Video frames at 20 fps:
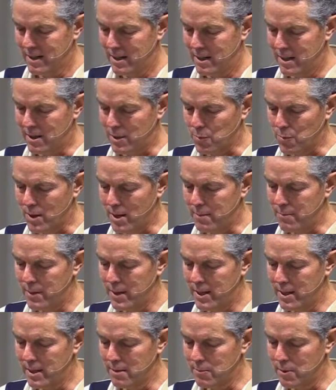is why
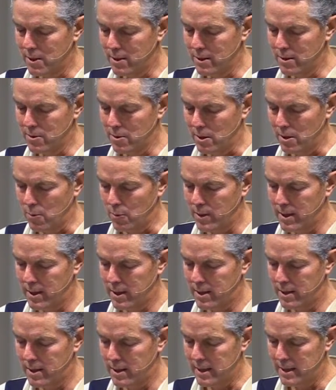many among you are
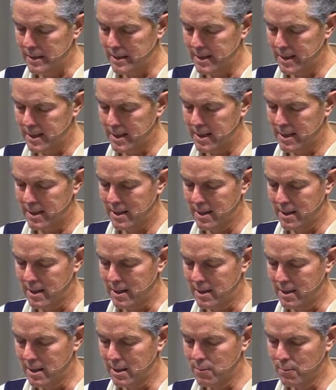weak and sick, and
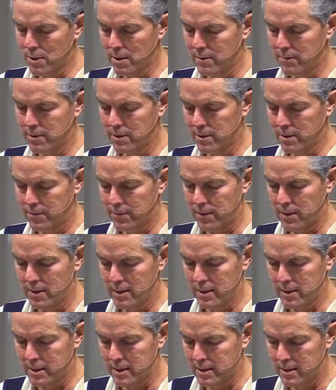a number of you have
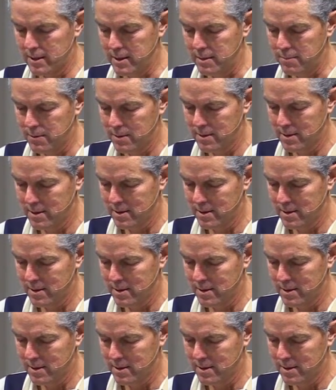fallen asleep.